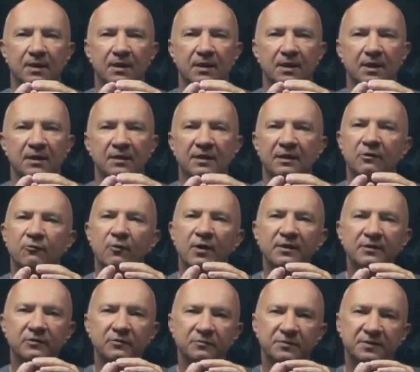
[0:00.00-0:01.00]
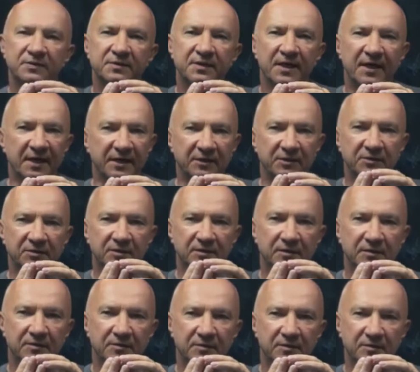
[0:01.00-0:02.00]
in a quantum state
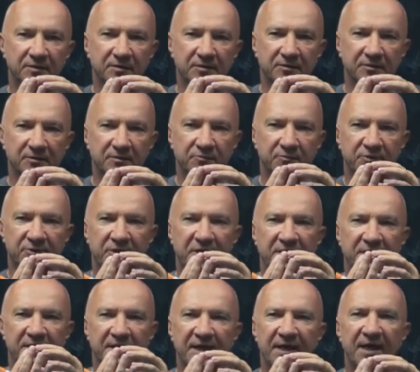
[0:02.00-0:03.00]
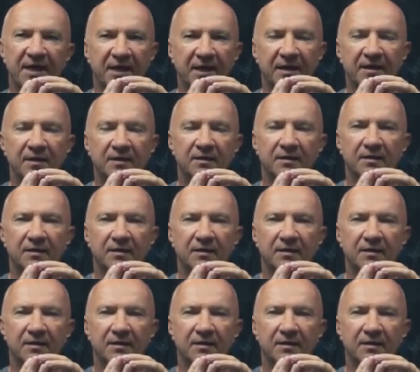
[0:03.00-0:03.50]
psi k,